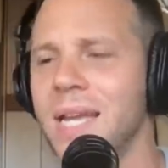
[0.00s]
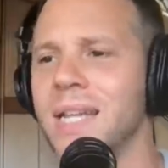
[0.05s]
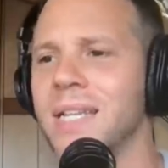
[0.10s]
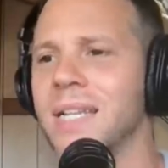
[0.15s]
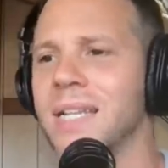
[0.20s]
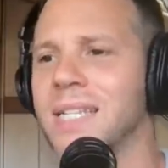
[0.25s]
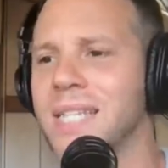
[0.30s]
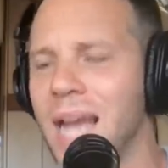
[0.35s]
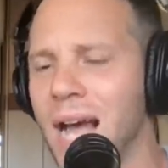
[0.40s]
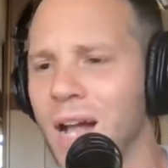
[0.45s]

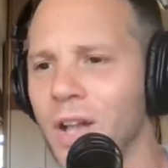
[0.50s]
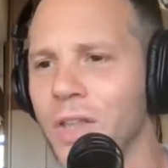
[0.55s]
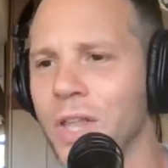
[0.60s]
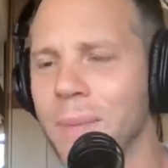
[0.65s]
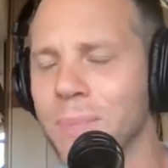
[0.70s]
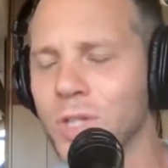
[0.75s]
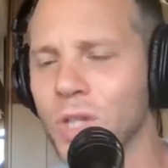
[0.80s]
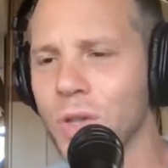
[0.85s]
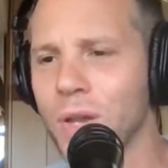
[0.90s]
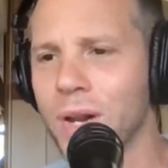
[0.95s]
to tell
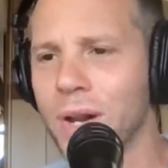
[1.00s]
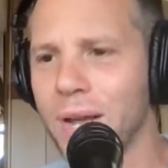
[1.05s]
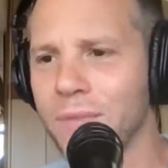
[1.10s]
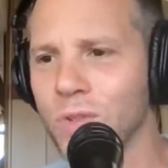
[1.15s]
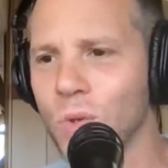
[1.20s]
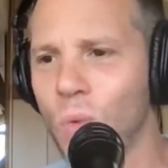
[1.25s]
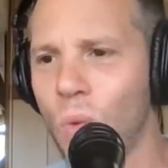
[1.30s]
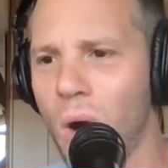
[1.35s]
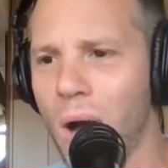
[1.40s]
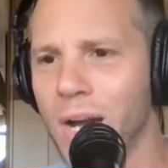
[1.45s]
them so they don't have
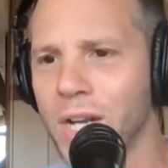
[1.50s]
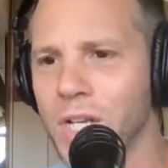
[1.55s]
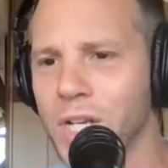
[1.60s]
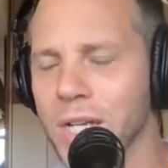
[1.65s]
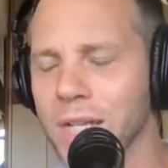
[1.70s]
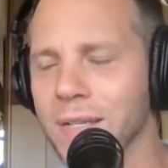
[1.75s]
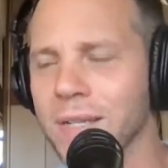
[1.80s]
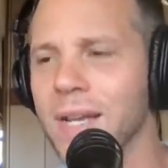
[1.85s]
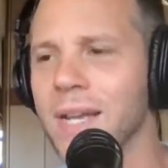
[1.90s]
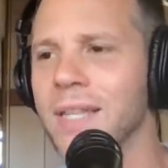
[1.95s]
to watch
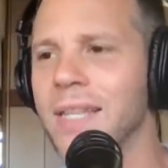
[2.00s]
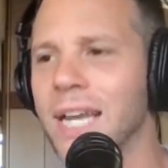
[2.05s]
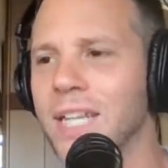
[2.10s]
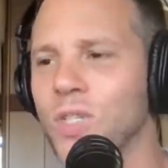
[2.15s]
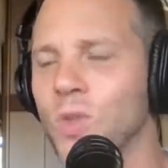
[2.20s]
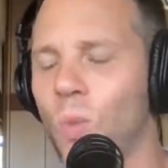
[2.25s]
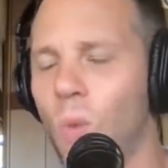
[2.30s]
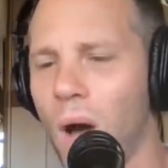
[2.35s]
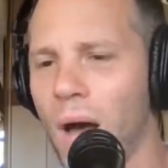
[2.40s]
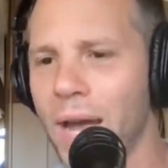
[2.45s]
it.
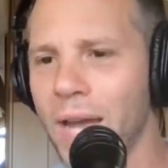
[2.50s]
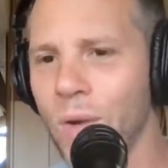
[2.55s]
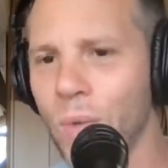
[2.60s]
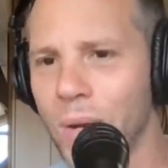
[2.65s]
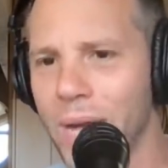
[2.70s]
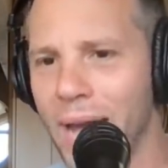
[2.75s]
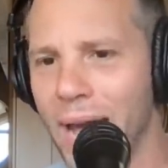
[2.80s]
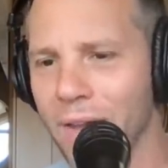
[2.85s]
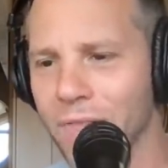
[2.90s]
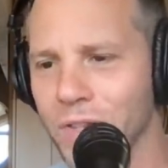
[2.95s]
That's why we
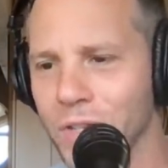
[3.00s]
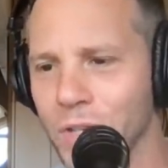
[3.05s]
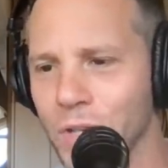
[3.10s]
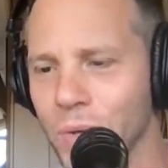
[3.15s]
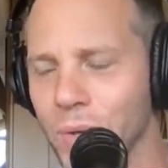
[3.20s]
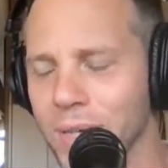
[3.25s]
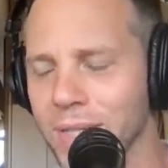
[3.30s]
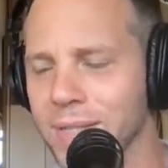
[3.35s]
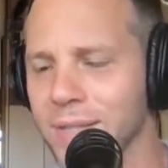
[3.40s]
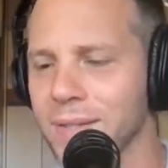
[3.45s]
have, have to
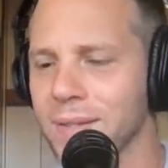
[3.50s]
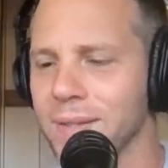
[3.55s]
do it.